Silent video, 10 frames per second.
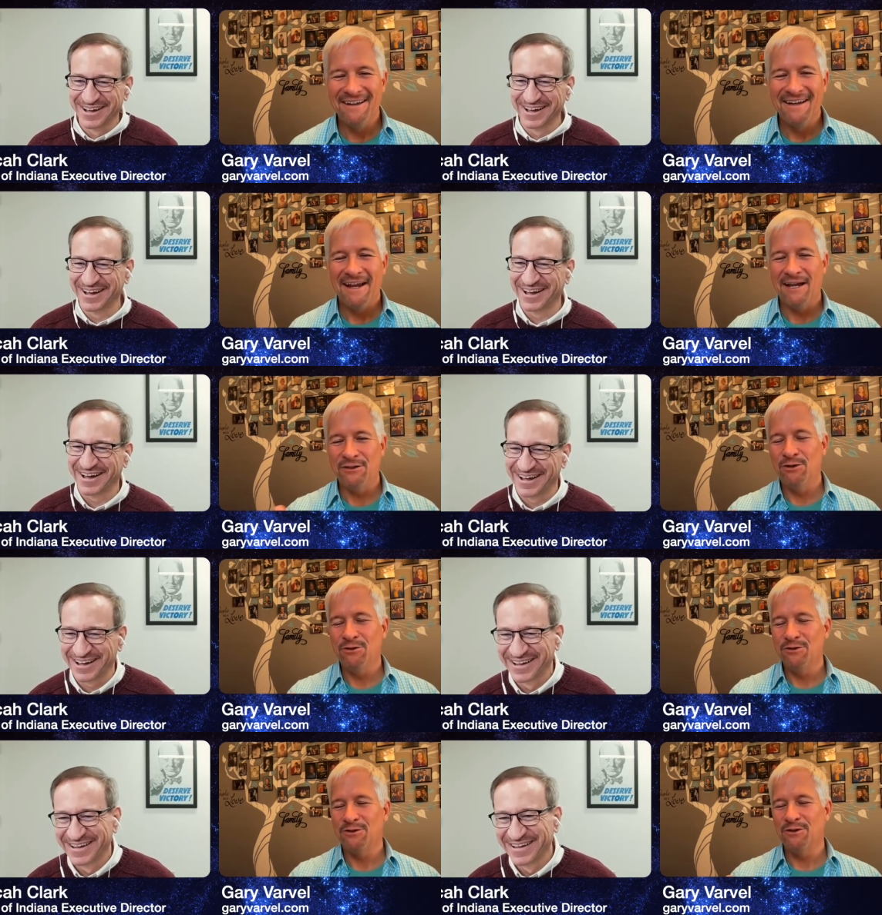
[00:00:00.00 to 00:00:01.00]
Speaker 1: and you
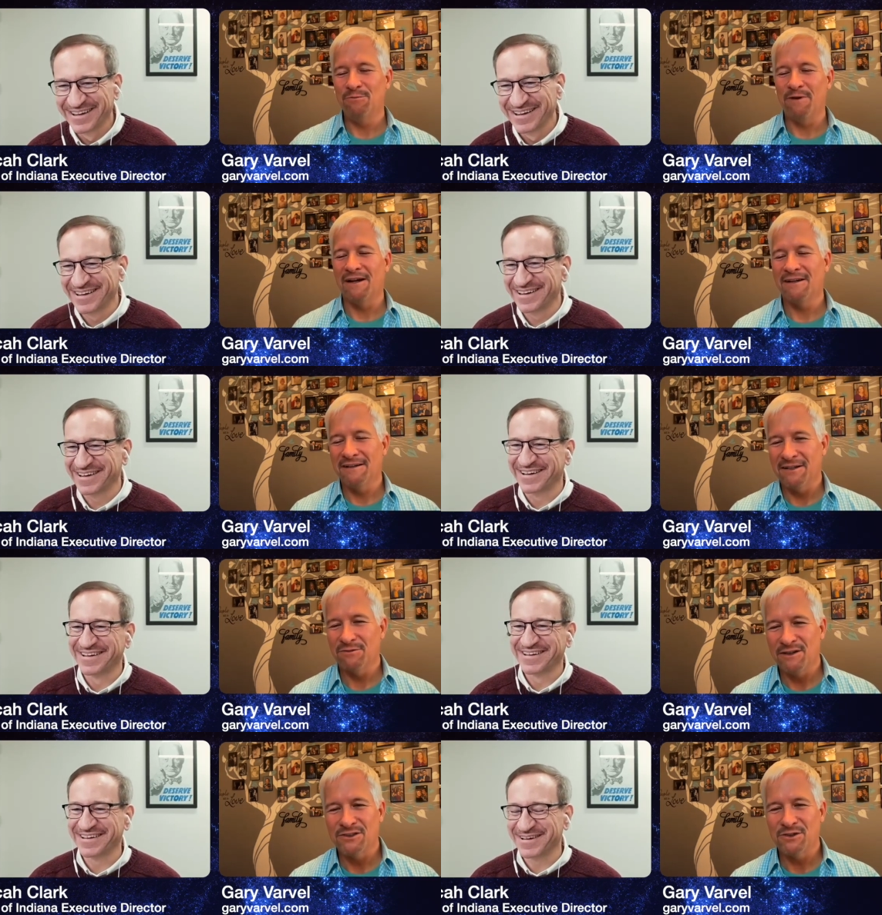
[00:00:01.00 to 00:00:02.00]
do too, Mike. Yeah, and
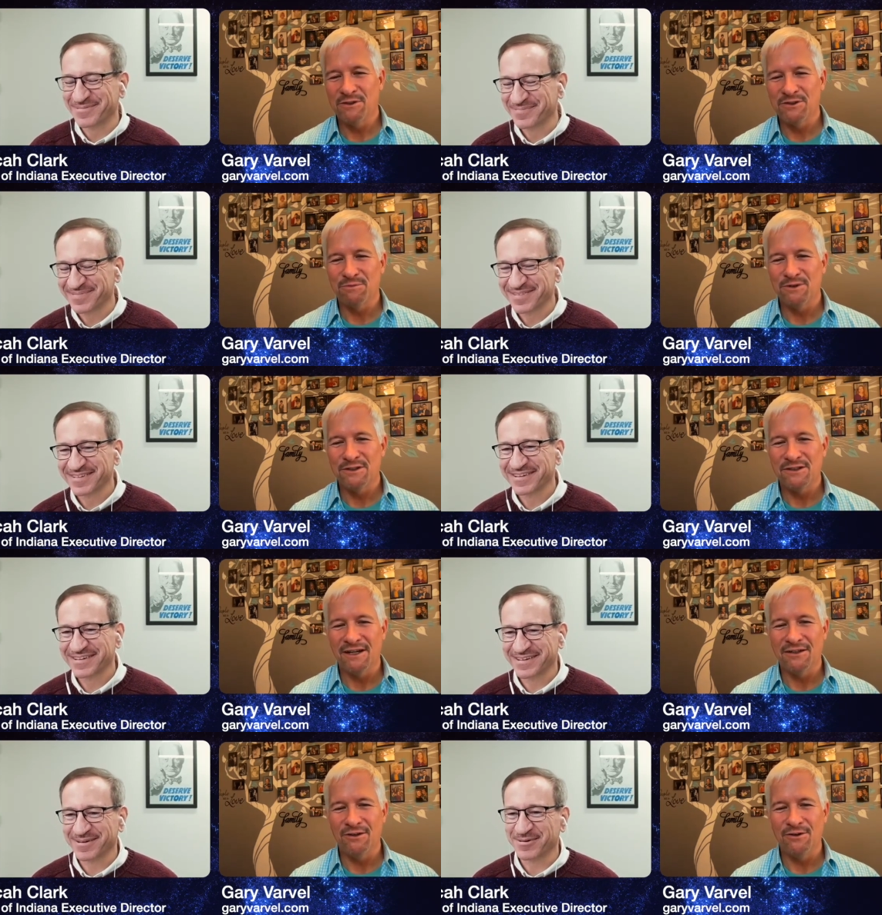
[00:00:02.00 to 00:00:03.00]
that's why yeah. I so much
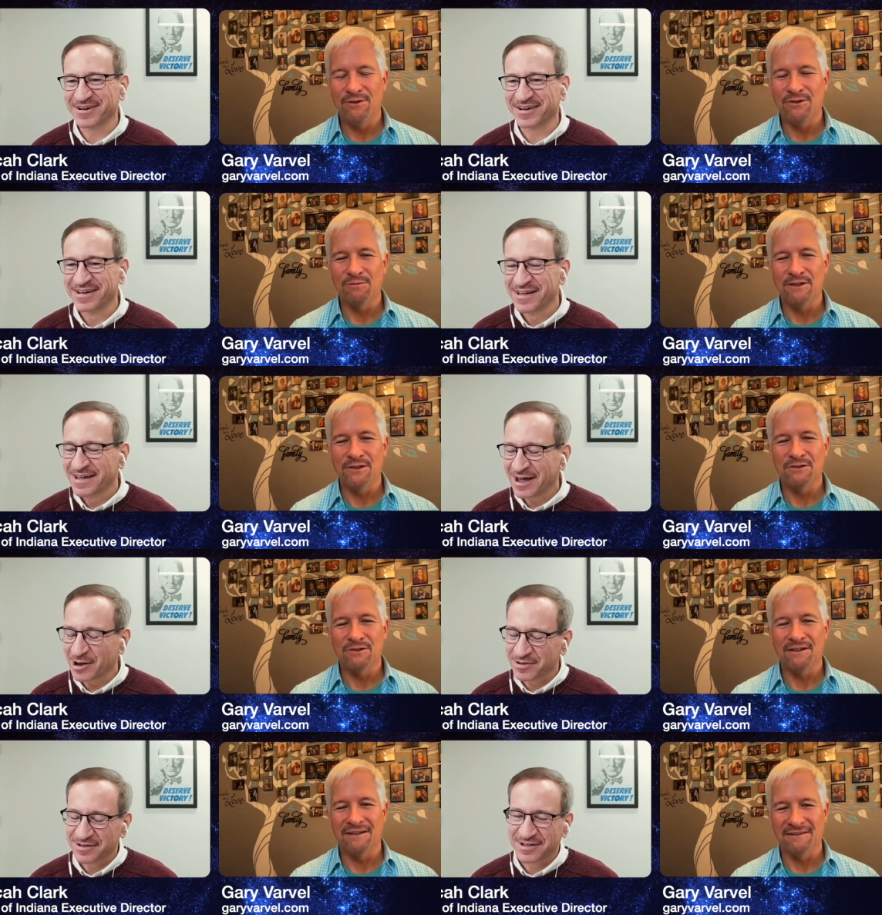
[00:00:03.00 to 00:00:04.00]
appreciate you well, and your
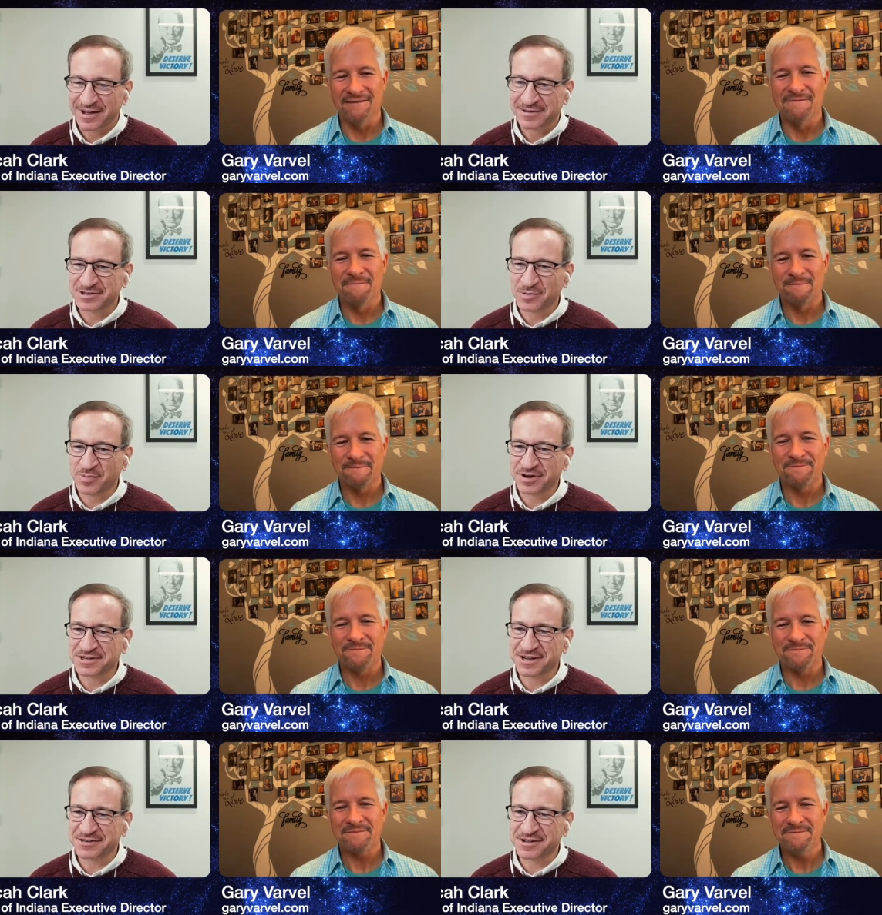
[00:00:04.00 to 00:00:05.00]
ministry. And-
Speaker 2: I so
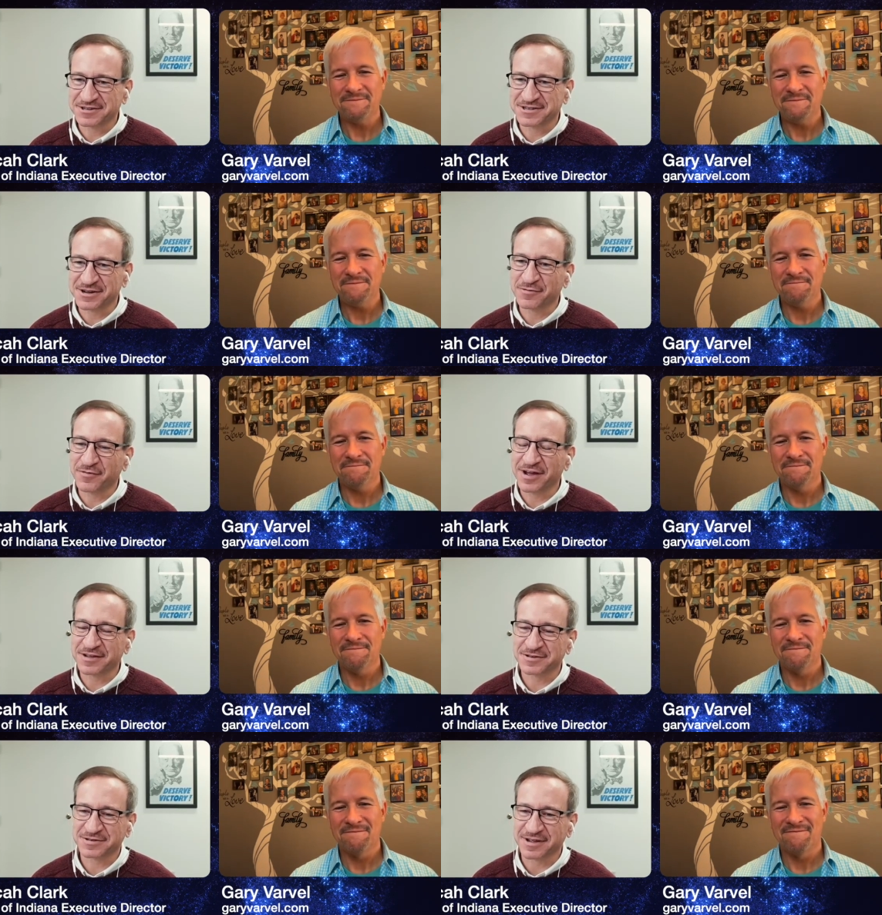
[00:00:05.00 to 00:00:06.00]
appreciate it. It's good to see your
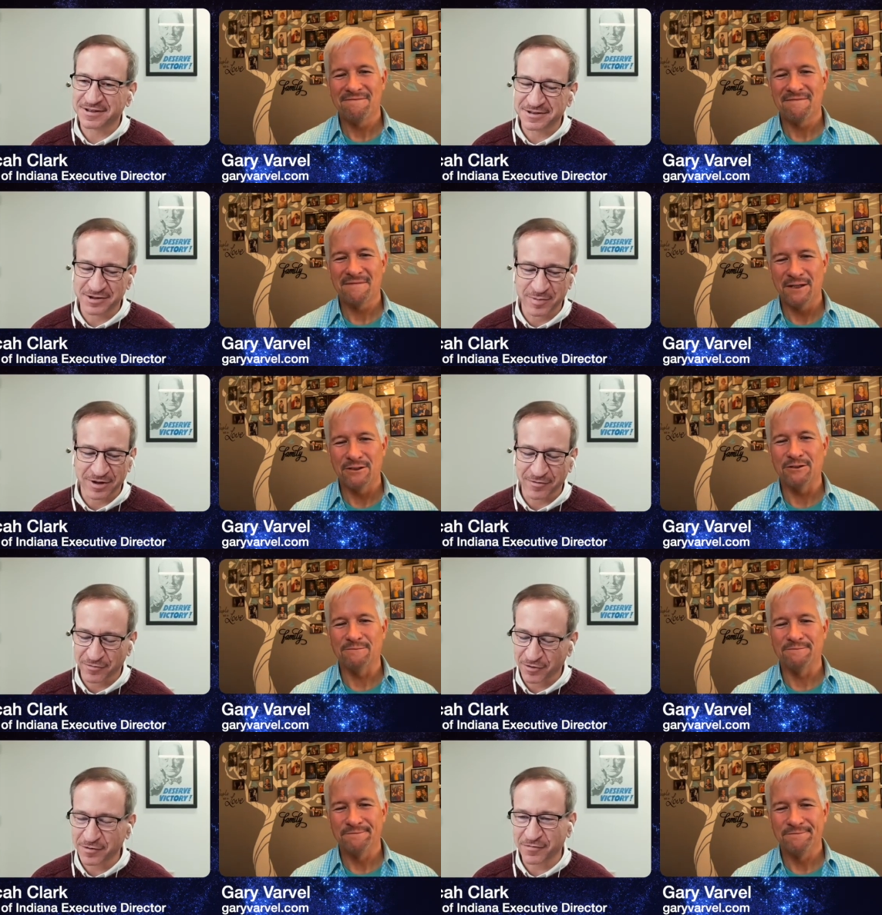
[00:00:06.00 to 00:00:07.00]
face. Uh, you've been a
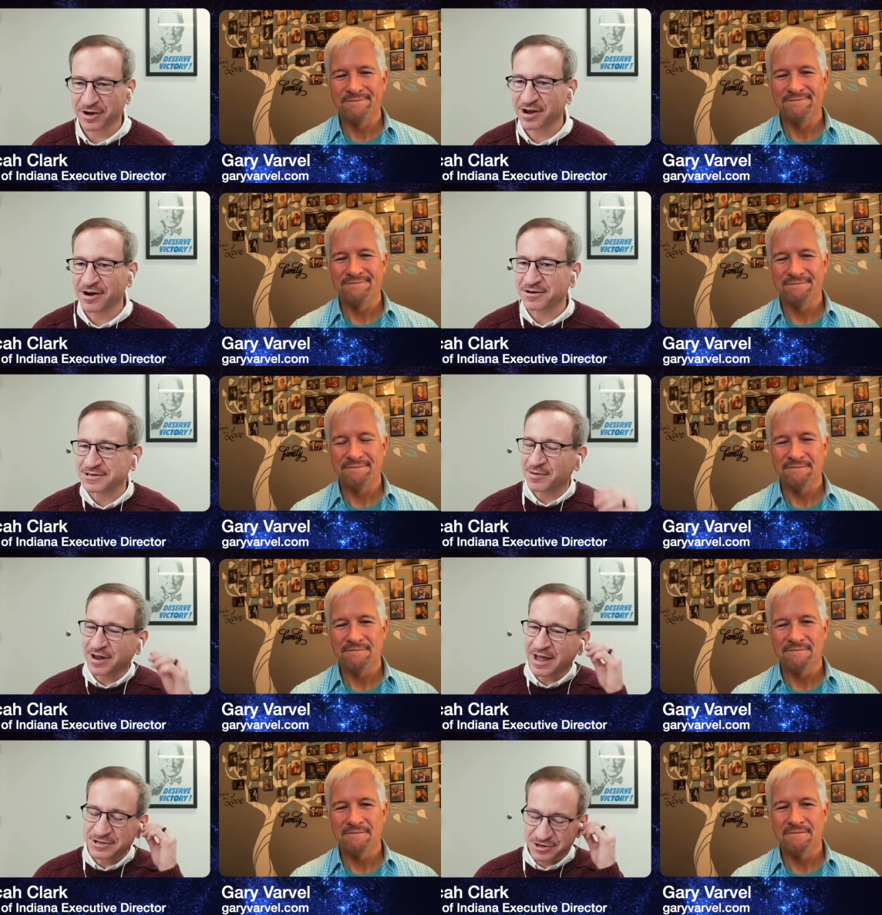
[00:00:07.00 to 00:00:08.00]
friend for years. I'm
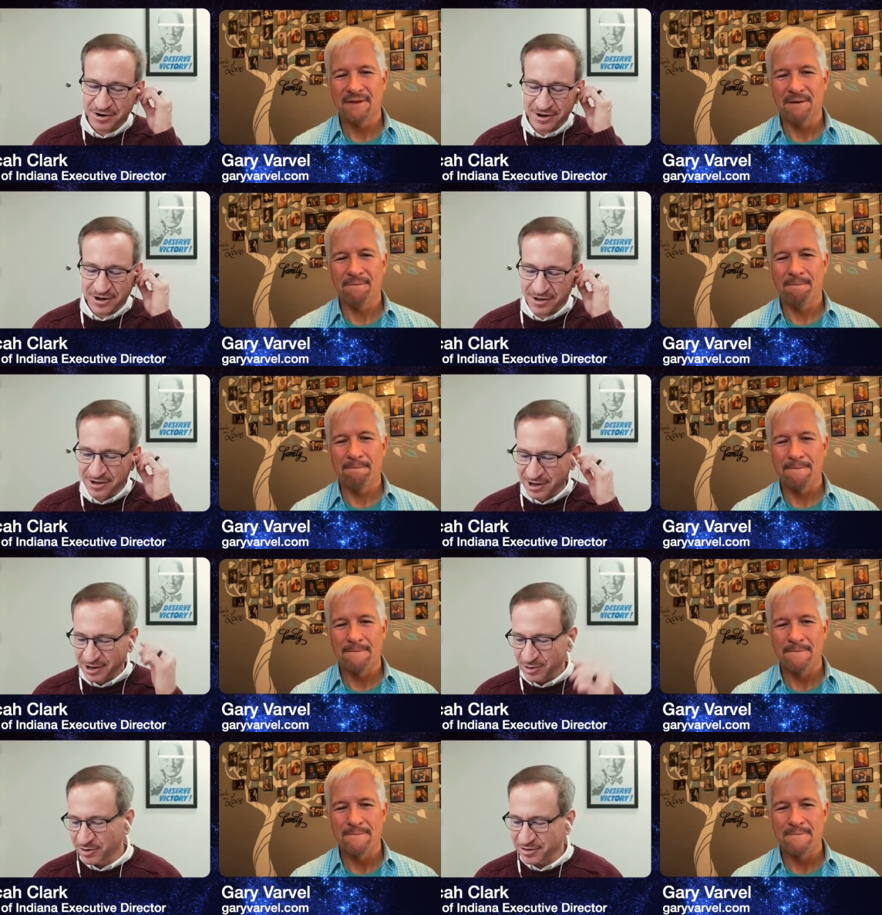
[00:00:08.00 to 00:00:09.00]
glad you're on
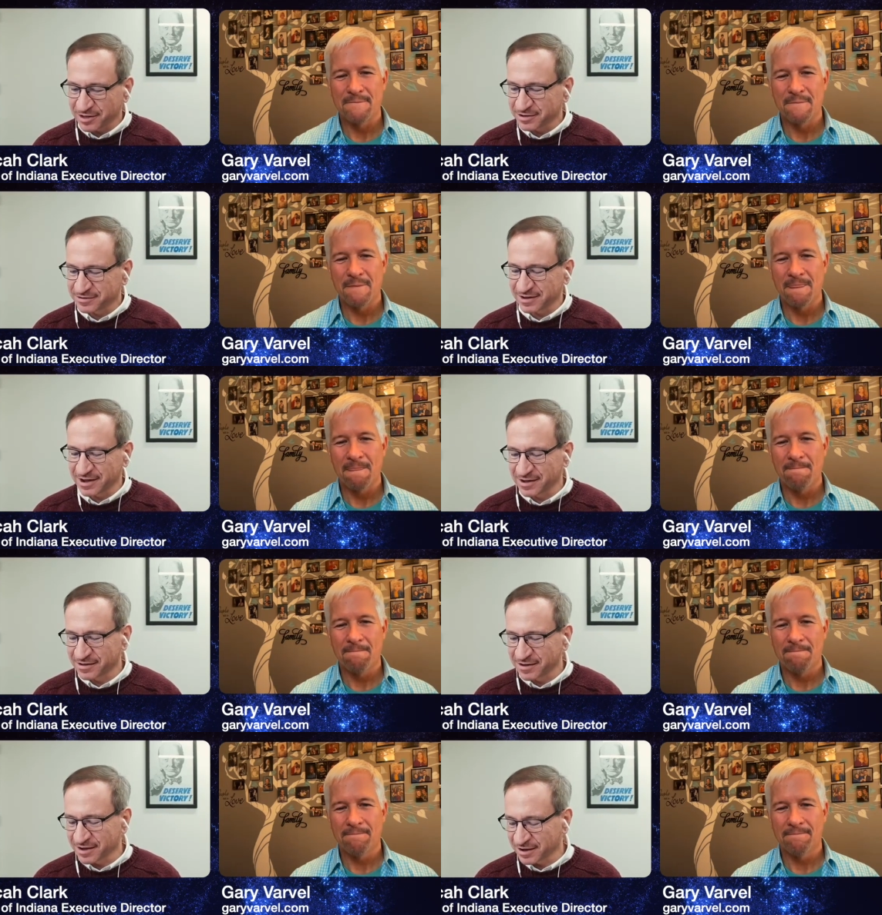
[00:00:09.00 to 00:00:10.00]
with us.
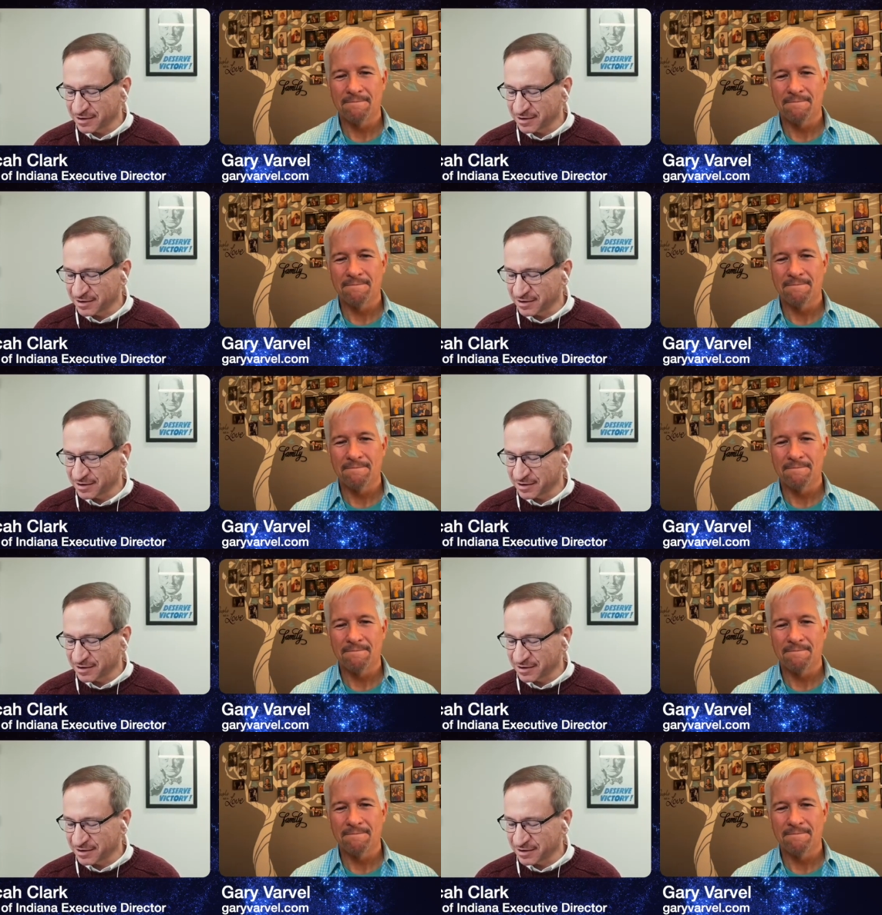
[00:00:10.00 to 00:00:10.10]
And uh,